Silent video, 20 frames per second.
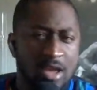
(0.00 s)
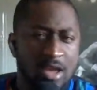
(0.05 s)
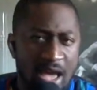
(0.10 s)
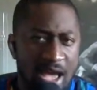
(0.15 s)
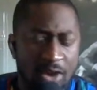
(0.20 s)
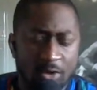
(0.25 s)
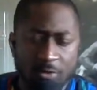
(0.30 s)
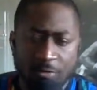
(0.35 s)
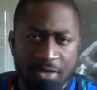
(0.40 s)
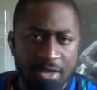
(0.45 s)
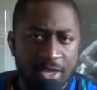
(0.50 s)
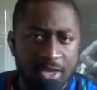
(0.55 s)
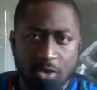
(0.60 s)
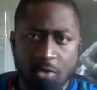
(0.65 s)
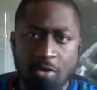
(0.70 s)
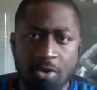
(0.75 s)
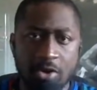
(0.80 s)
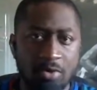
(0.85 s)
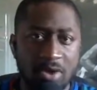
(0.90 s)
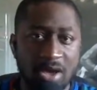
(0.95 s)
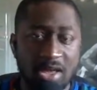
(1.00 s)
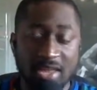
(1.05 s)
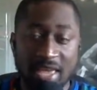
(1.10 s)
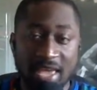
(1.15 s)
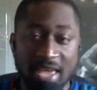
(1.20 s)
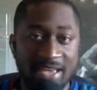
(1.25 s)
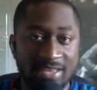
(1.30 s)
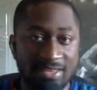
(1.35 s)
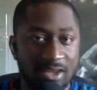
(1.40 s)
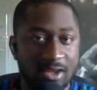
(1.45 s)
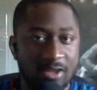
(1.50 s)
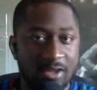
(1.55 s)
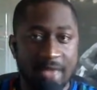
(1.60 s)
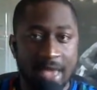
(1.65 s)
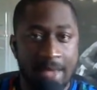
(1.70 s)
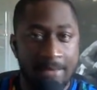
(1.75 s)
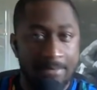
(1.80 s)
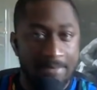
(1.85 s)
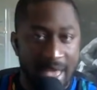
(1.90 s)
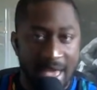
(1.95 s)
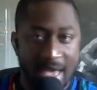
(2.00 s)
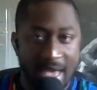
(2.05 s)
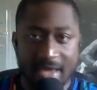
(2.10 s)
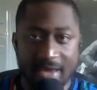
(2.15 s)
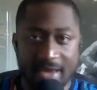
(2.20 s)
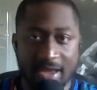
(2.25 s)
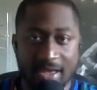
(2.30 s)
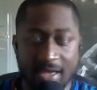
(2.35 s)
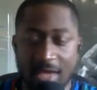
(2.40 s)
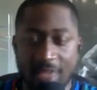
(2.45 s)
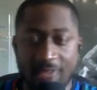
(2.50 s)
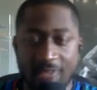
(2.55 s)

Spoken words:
I don't think going to LA is all that bad.